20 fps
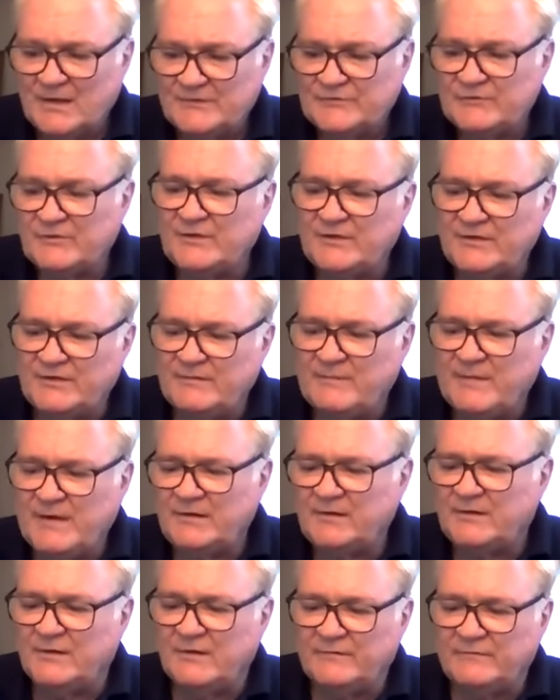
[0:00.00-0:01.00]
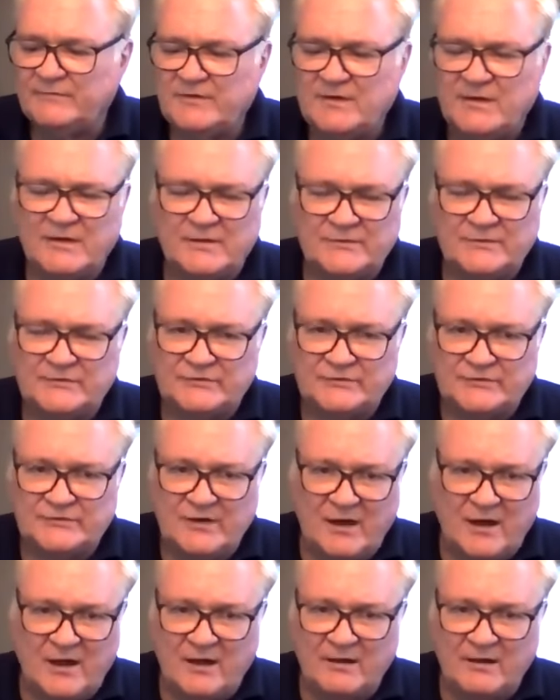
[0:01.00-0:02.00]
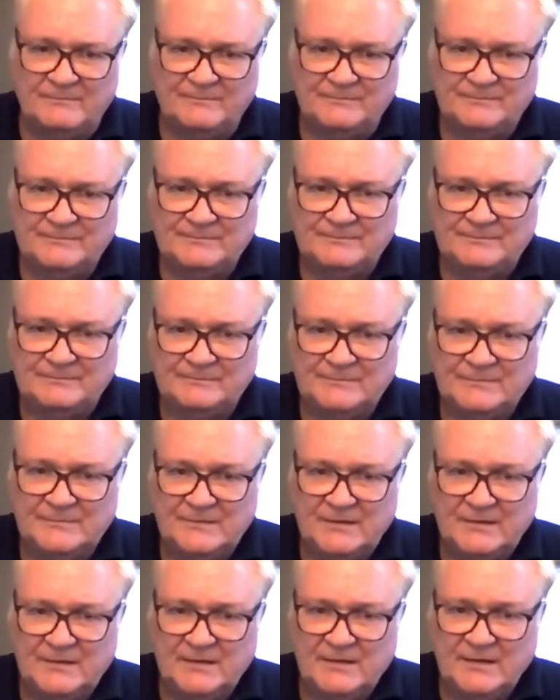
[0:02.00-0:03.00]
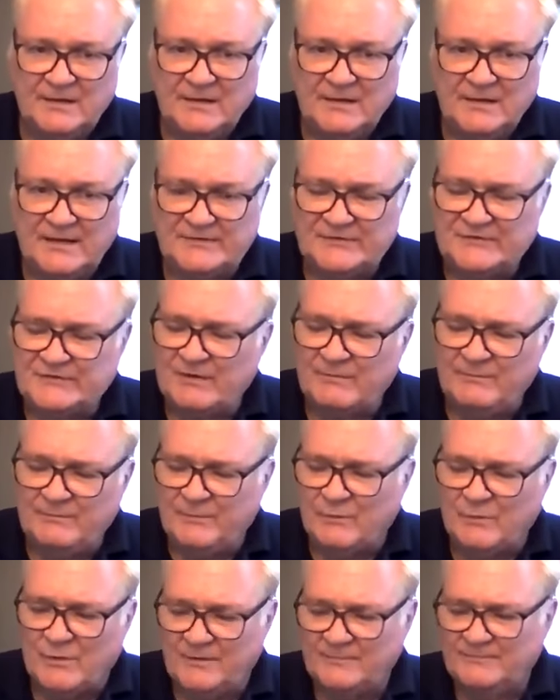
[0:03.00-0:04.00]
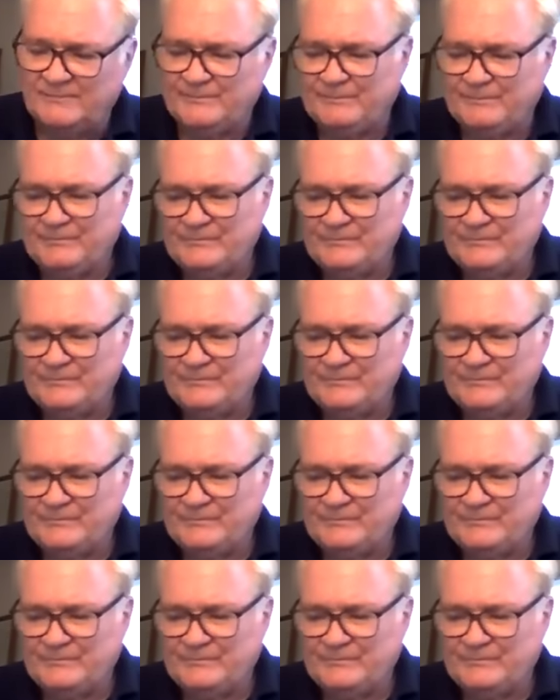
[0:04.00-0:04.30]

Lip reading: So the demand curve does stop at some point,